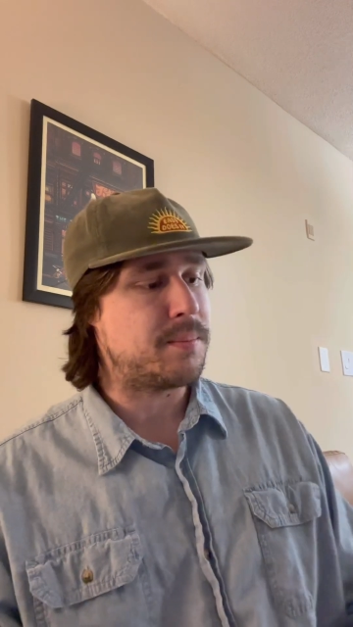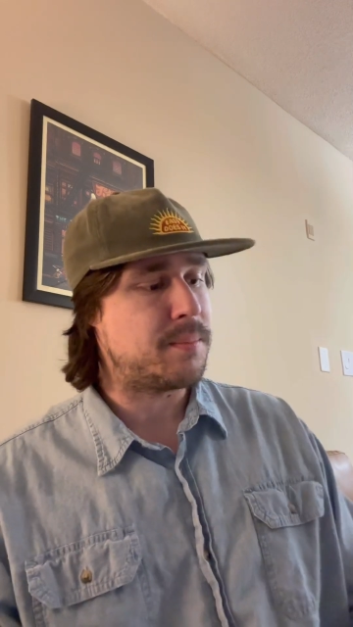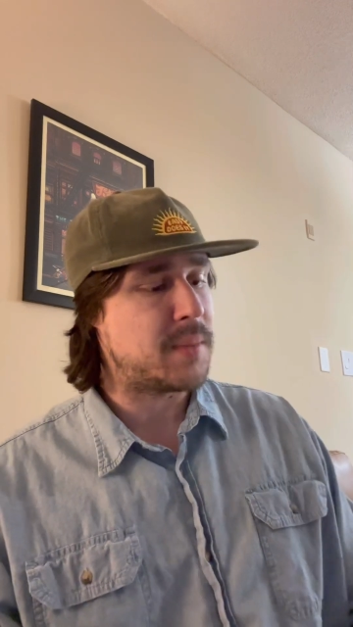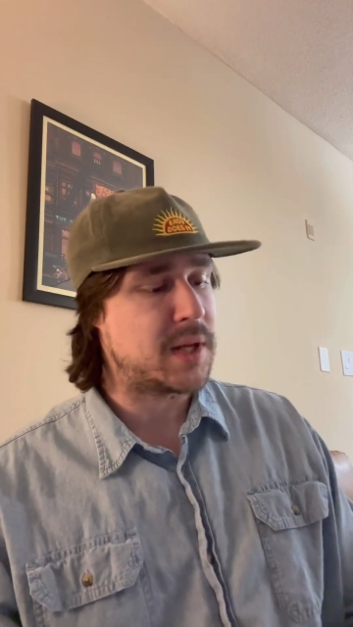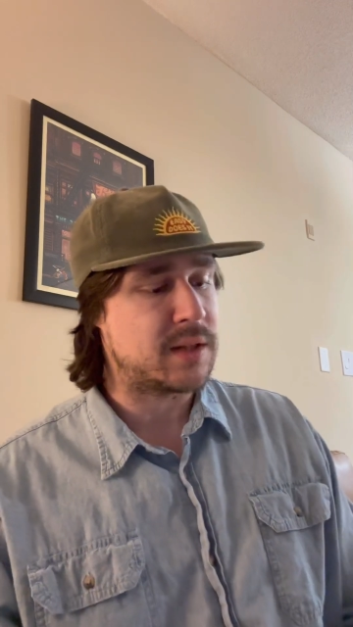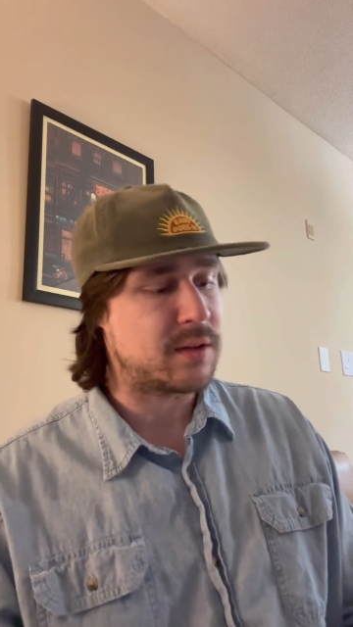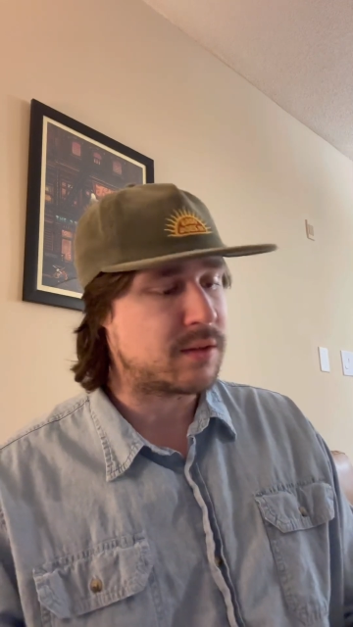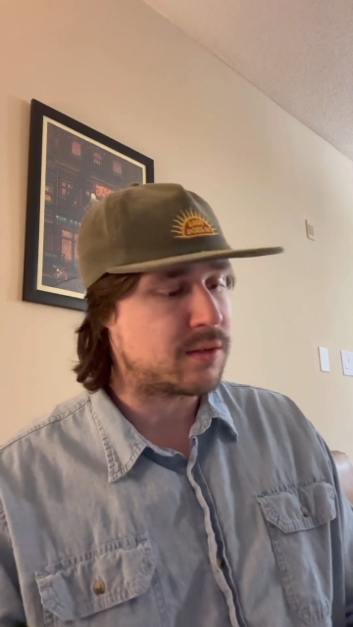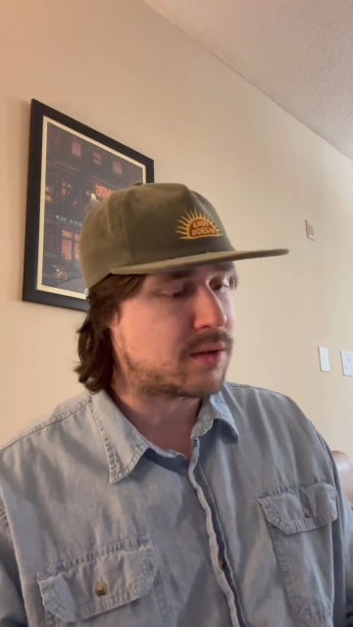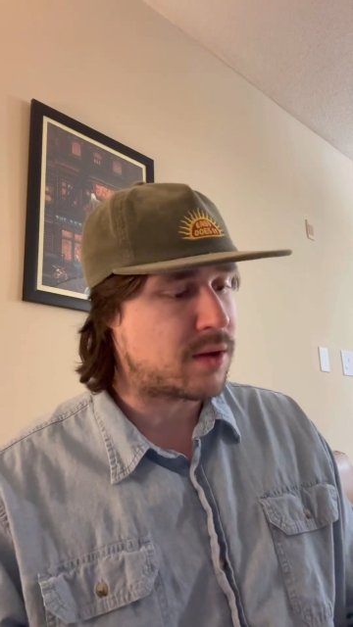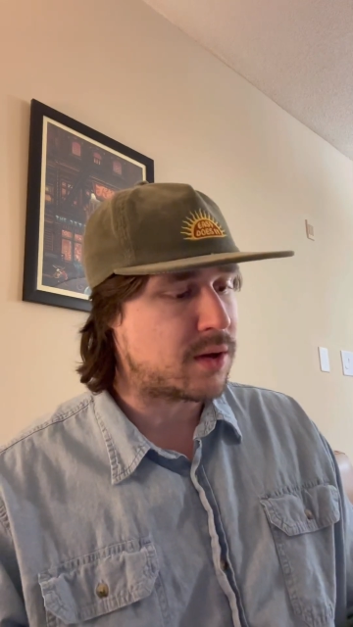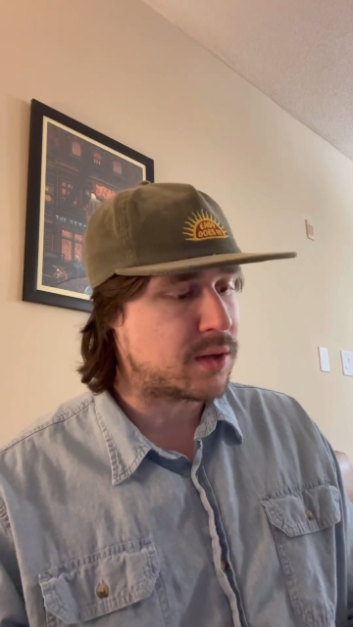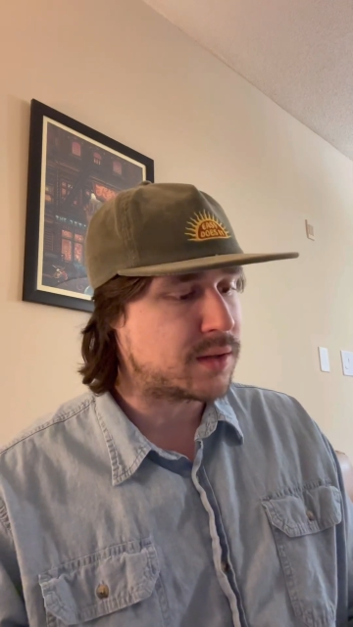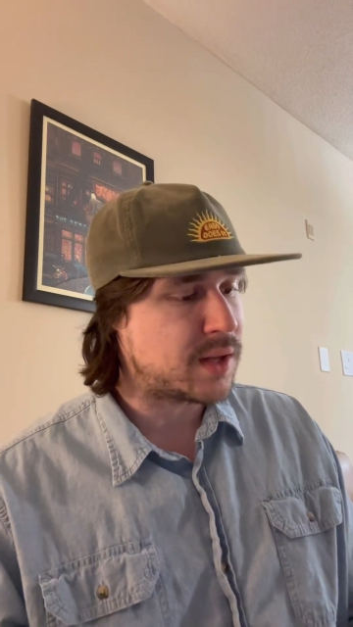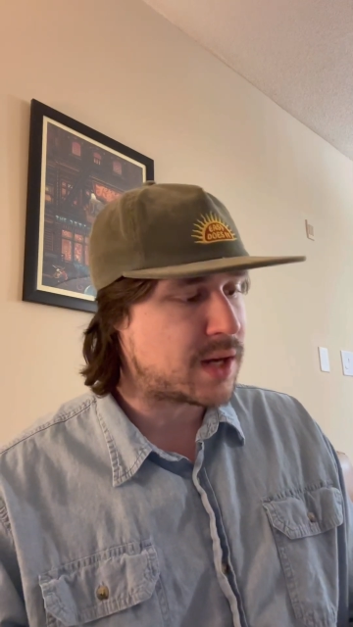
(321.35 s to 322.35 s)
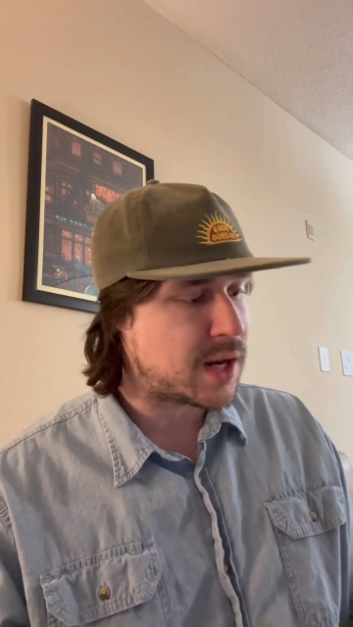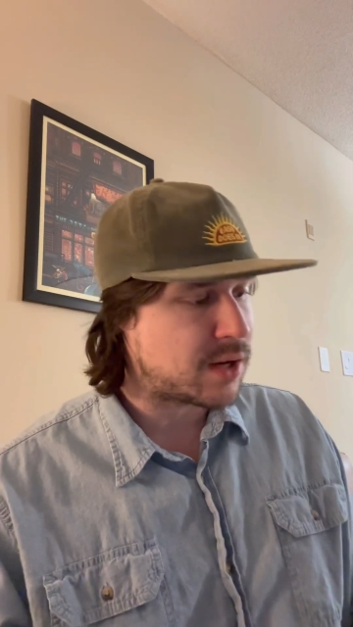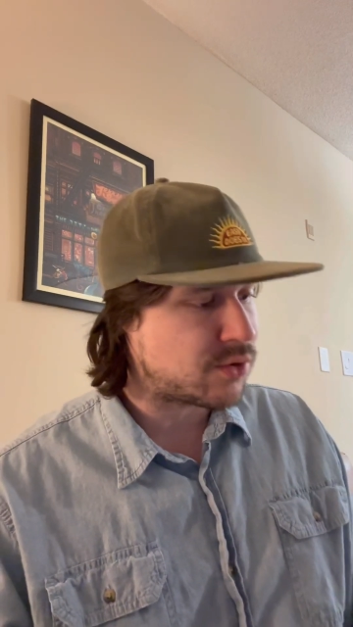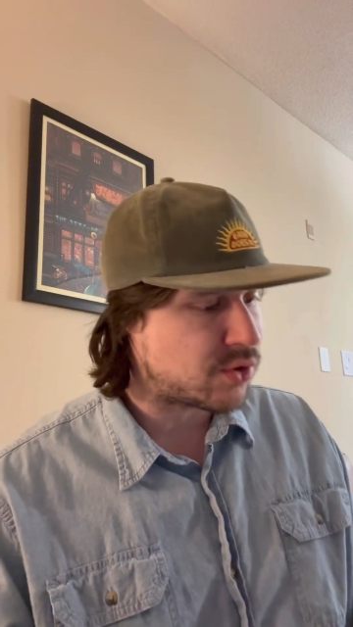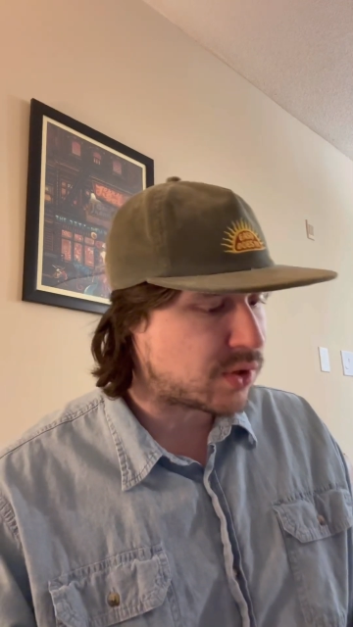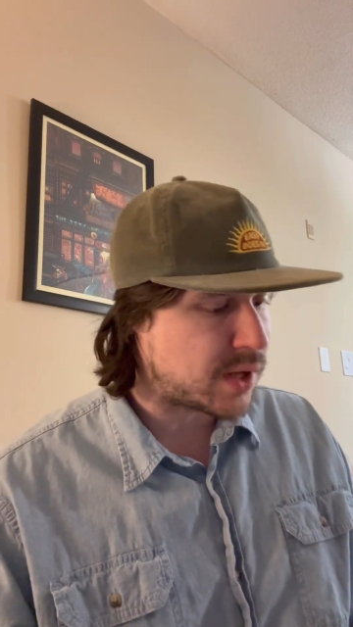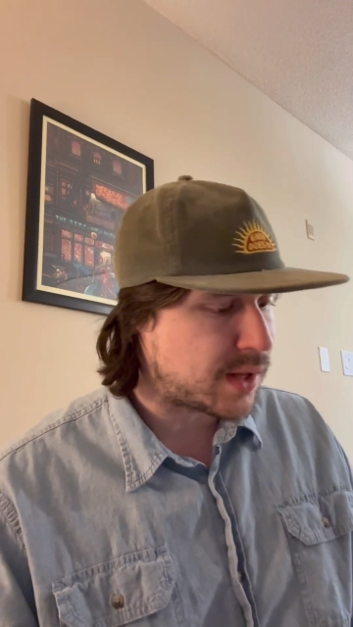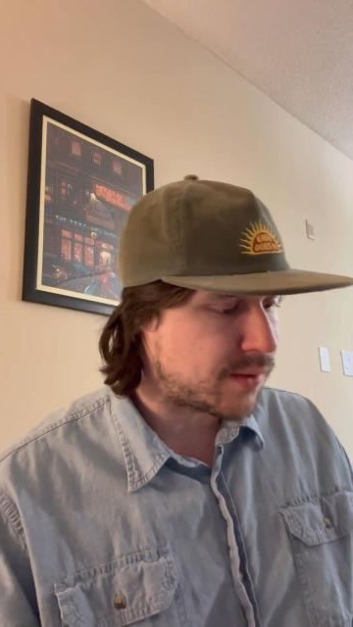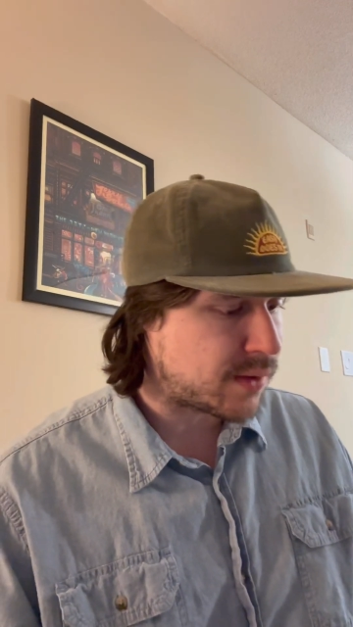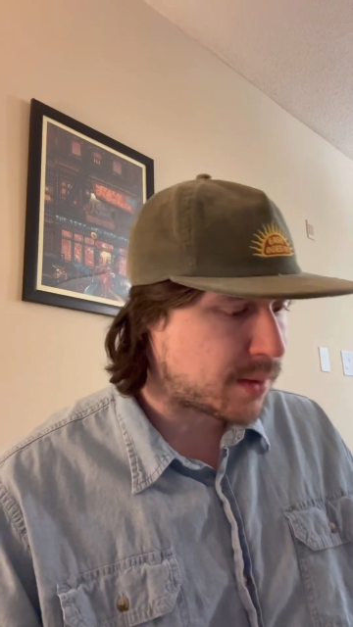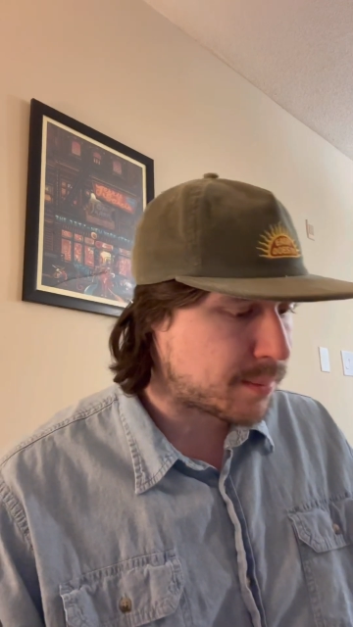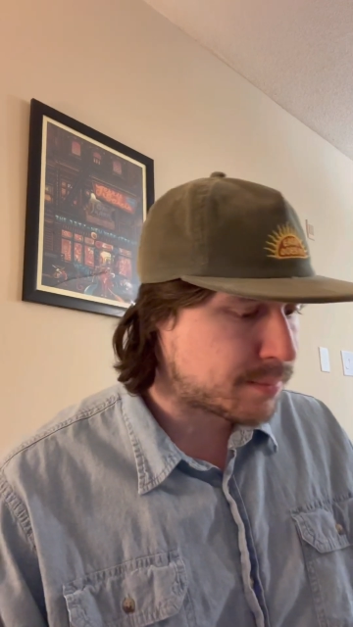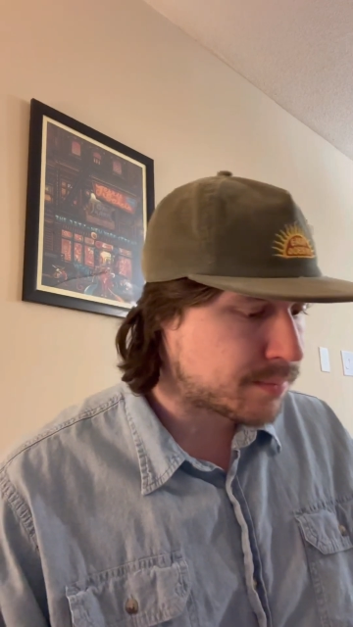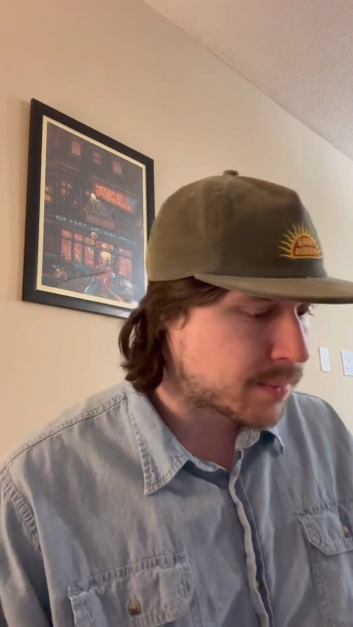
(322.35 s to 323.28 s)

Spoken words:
make the song the national anthem.